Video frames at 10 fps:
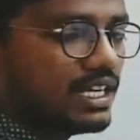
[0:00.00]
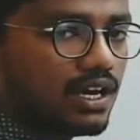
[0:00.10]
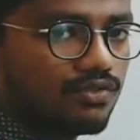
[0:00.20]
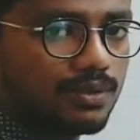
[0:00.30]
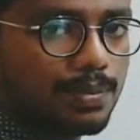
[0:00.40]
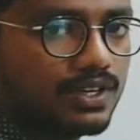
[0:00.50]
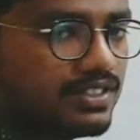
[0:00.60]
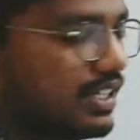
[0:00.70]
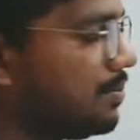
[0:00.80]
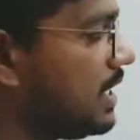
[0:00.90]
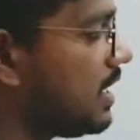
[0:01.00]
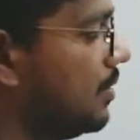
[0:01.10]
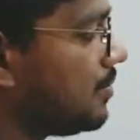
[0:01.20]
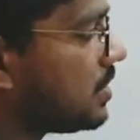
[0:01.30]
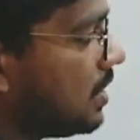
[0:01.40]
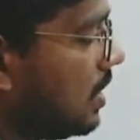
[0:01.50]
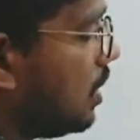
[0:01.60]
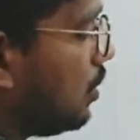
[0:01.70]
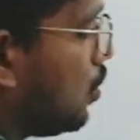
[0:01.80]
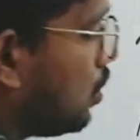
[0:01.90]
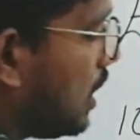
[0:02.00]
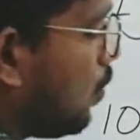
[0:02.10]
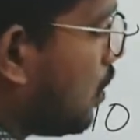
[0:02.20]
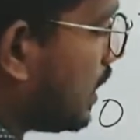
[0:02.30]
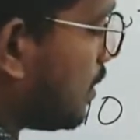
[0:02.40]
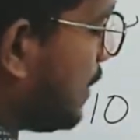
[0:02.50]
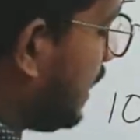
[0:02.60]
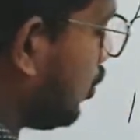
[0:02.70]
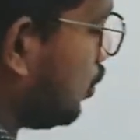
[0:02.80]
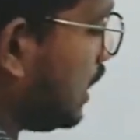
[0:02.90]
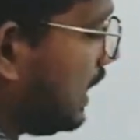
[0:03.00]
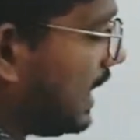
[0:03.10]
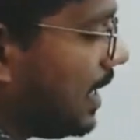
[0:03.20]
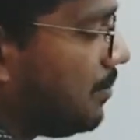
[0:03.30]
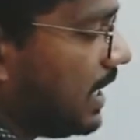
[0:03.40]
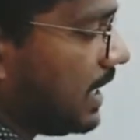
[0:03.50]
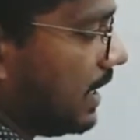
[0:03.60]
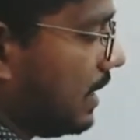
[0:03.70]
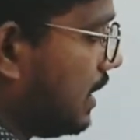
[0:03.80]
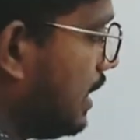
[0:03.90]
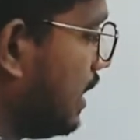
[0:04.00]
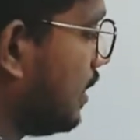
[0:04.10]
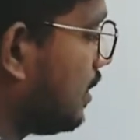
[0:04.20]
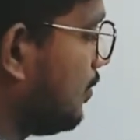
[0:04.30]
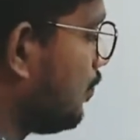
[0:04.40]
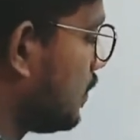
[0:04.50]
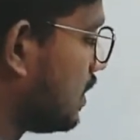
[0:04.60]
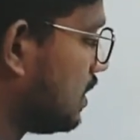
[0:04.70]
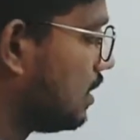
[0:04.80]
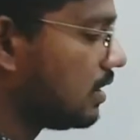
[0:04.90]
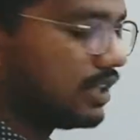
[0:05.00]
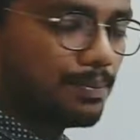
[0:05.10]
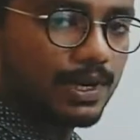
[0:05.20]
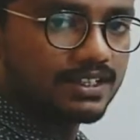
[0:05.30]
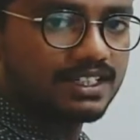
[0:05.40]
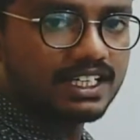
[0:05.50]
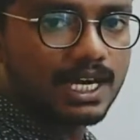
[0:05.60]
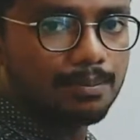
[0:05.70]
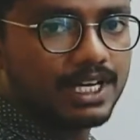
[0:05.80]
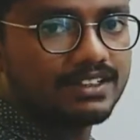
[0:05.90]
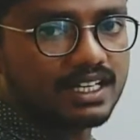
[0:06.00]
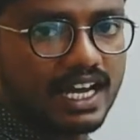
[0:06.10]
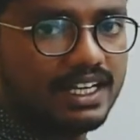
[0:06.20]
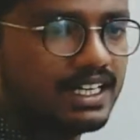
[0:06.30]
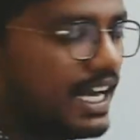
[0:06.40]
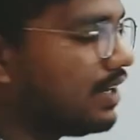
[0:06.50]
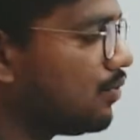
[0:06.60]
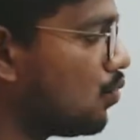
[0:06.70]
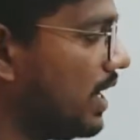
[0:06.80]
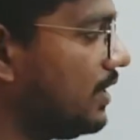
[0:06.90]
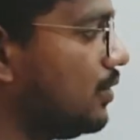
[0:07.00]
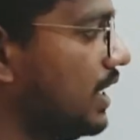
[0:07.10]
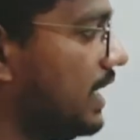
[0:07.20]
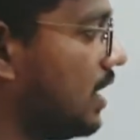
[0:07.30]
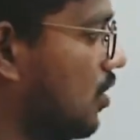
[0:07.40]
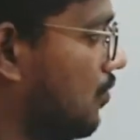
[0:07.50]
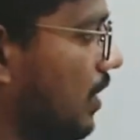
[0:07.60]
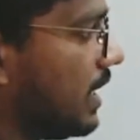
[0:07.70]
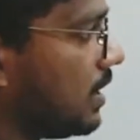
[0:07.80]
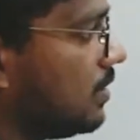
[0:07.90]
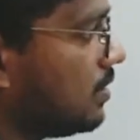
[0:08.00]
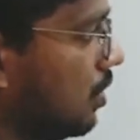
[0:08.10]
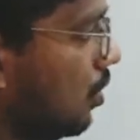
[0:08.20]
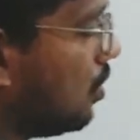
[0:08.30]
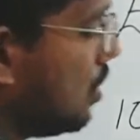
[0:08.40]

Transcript: of the person becomes total work by total time taken. Here the person completes entire 1 unit of work, so